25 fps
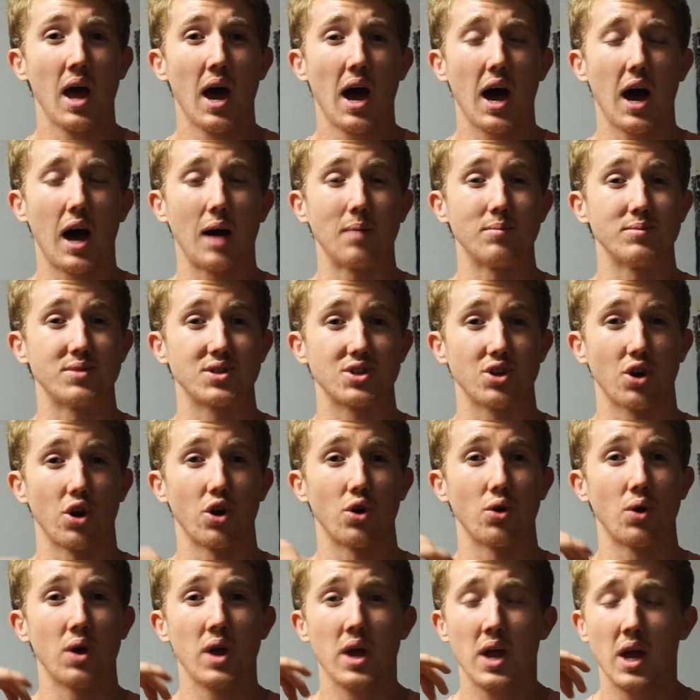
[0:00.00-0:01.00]
Um,
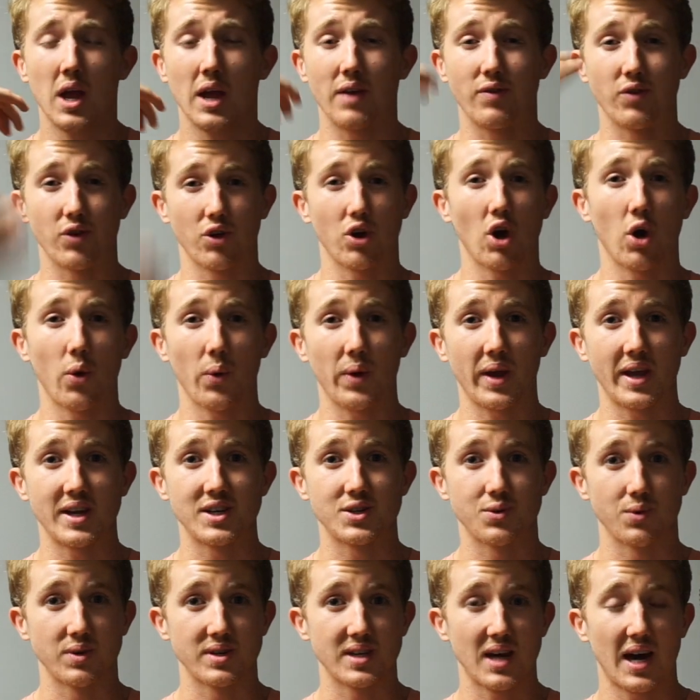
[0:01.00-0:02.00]
so if you're going
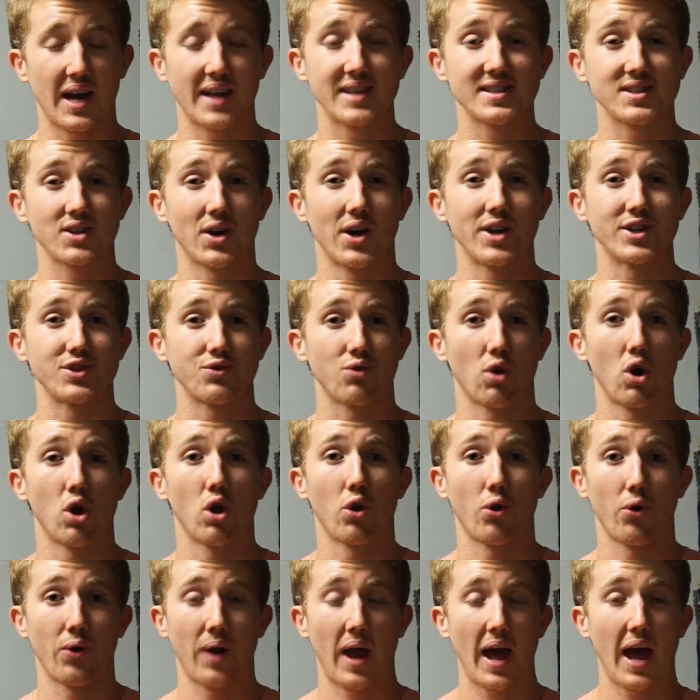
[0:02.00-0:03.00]
into a data science role
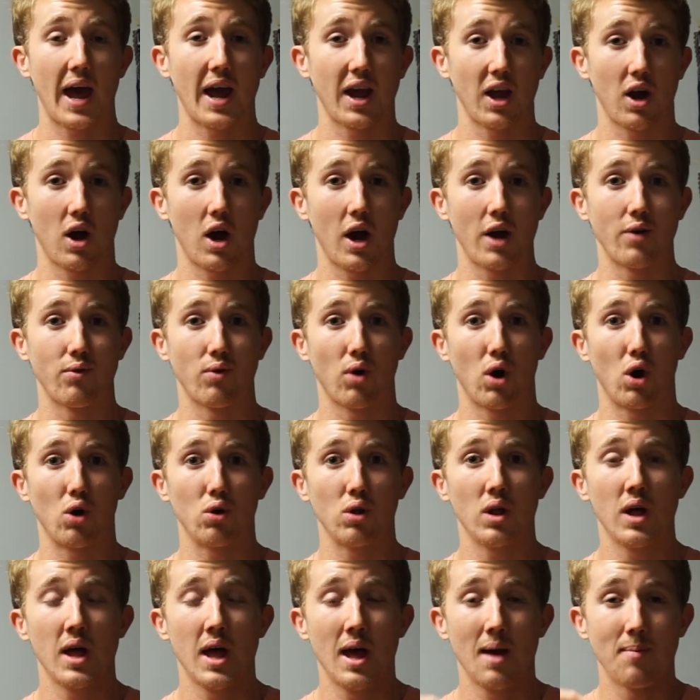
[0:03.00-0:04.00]
or an AI
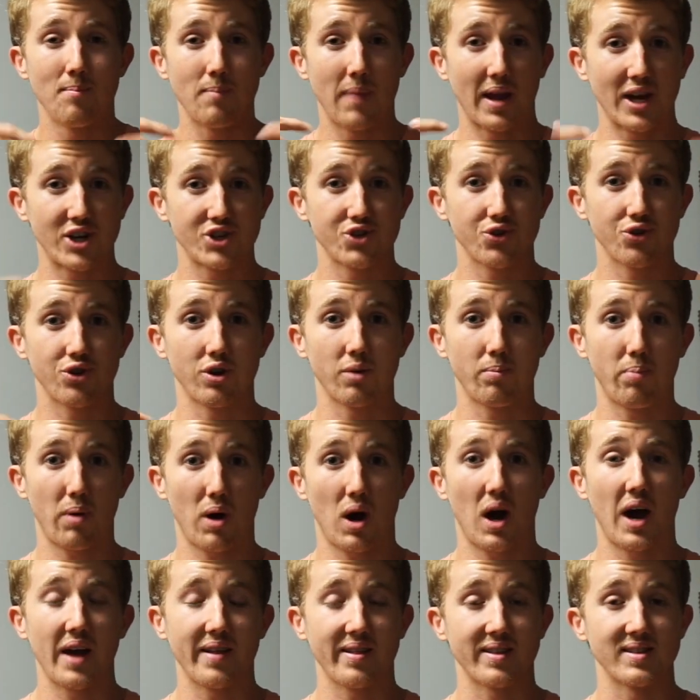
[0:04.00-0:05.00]
role, make sure your
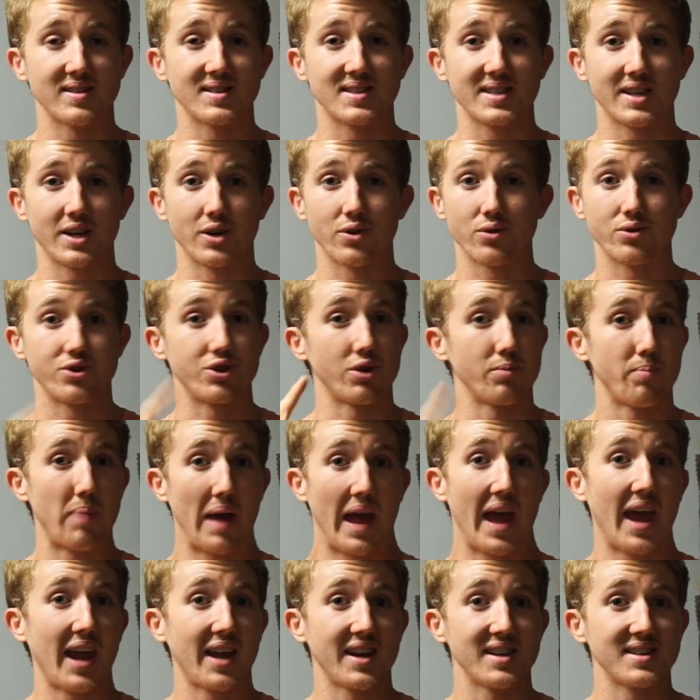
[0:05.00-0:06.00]
Python skills, your
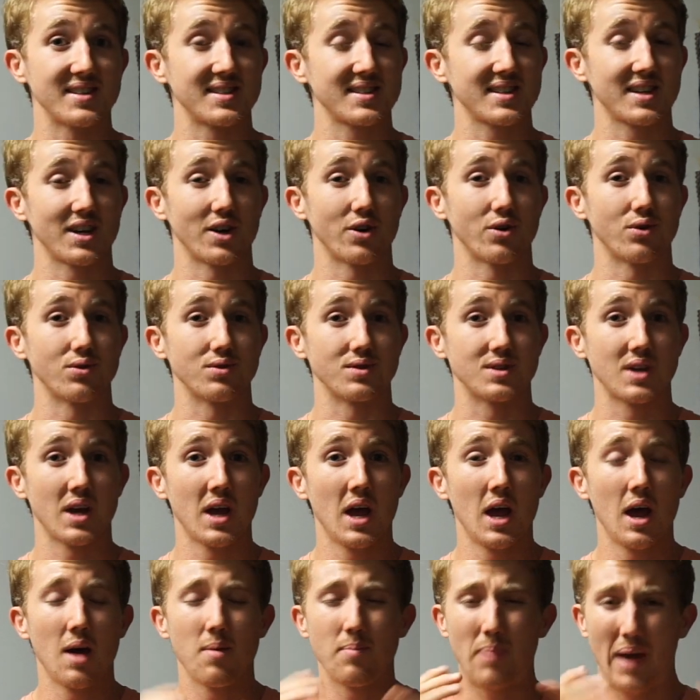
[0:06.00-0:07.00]
pandas skills,
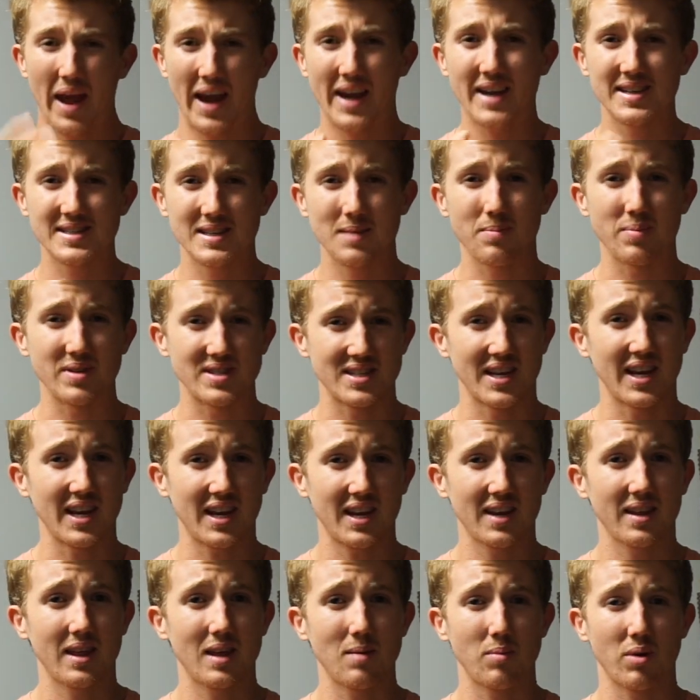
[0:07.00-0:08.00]
Pandas in
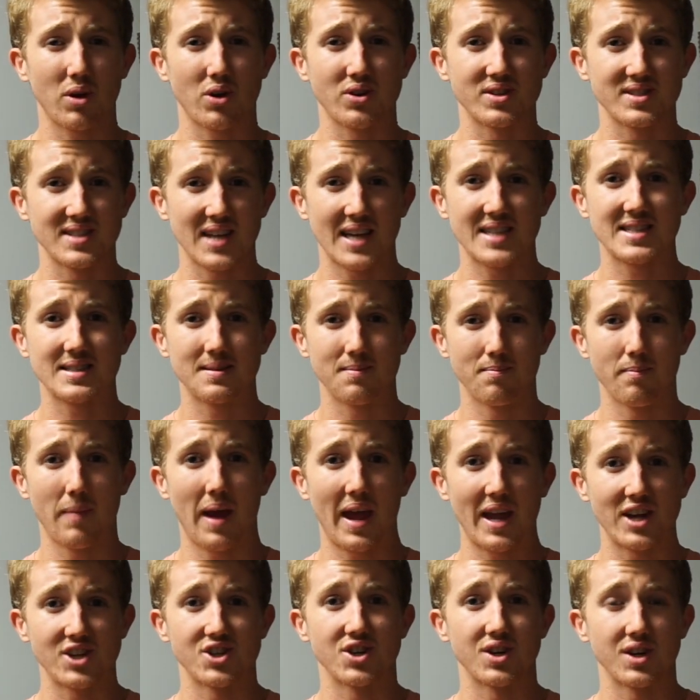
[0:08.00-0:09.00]
particular, because that's the
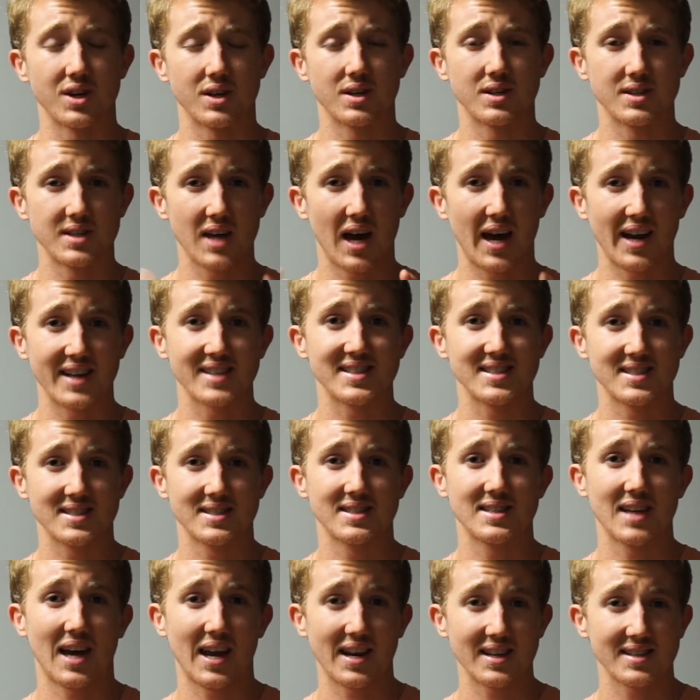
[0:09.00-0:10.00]
major data,
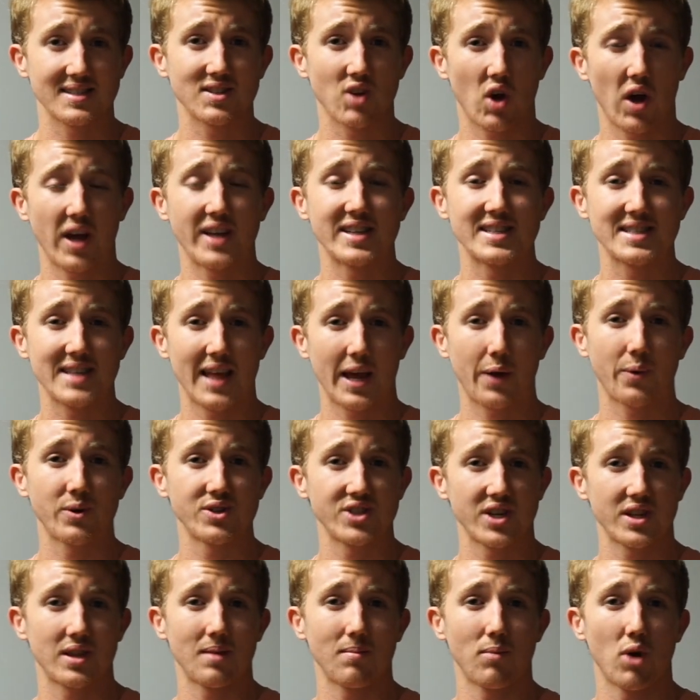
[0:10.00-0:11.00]
data science language
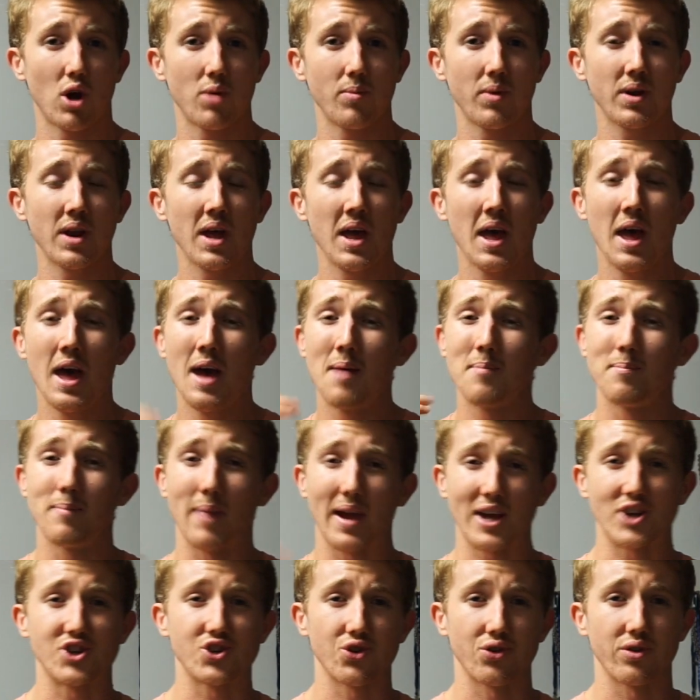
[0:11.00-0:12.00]
at the moment,
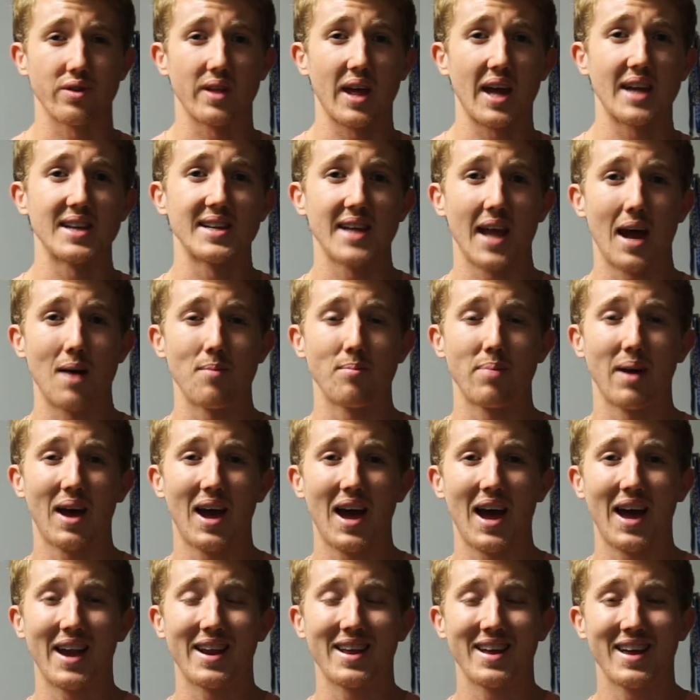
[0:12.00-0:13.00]
make sure they're down
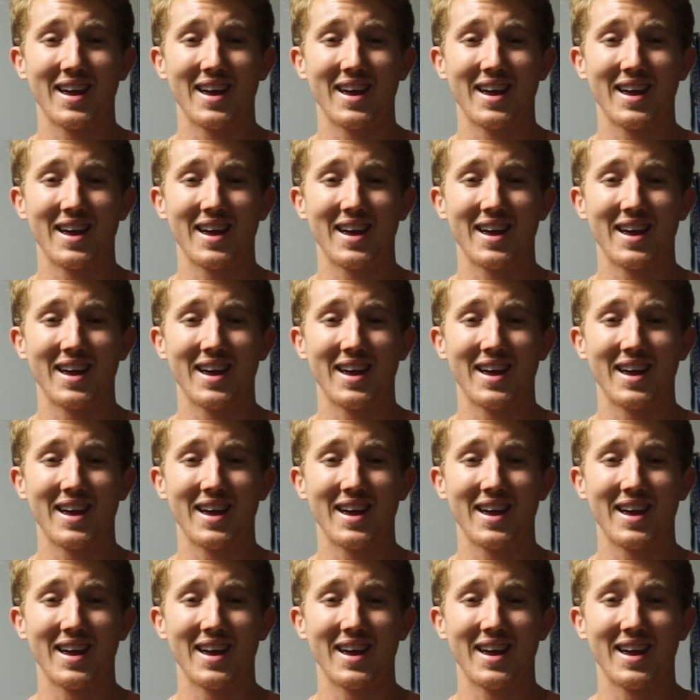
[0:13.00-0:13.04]
pat.